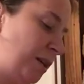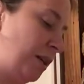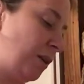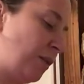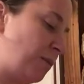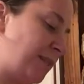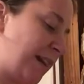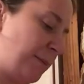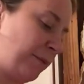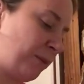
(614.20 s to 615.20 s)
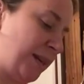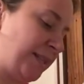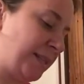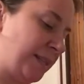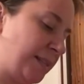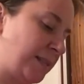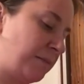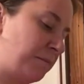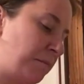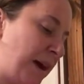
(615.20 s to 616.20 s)
you know, those type of reasons.
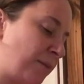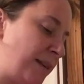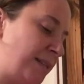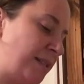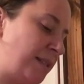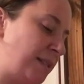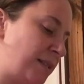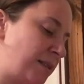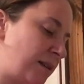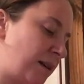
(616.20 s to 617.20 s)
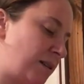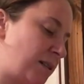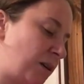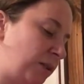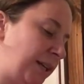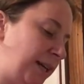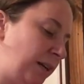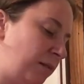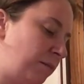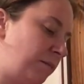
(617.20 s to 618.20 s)
My reasons are
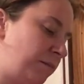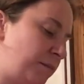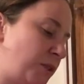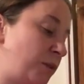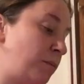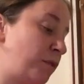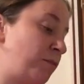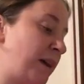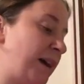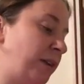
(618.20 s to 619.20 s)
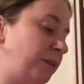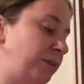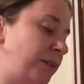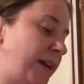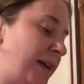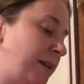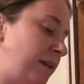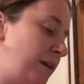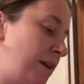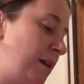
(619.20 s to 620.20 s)
solely to improve my health, and
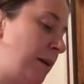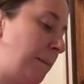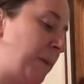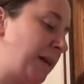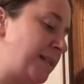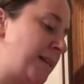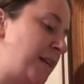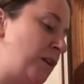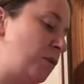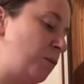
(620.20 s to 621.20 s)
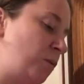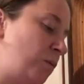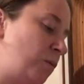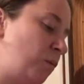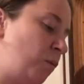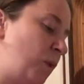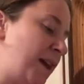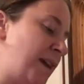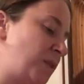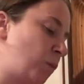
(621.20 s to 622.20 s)
because I know
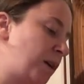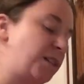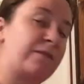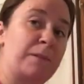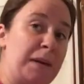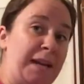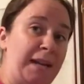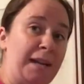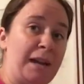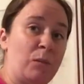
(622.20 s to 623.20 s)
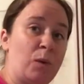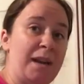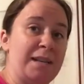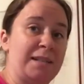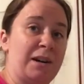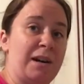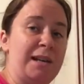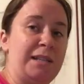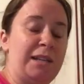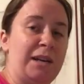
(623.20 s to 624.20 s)
what has worked for me and what has
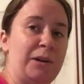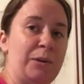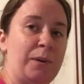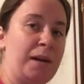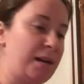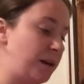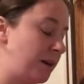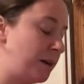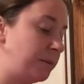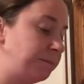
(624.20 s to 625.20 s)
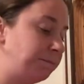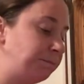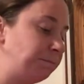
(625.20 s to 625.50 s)
not, you know. But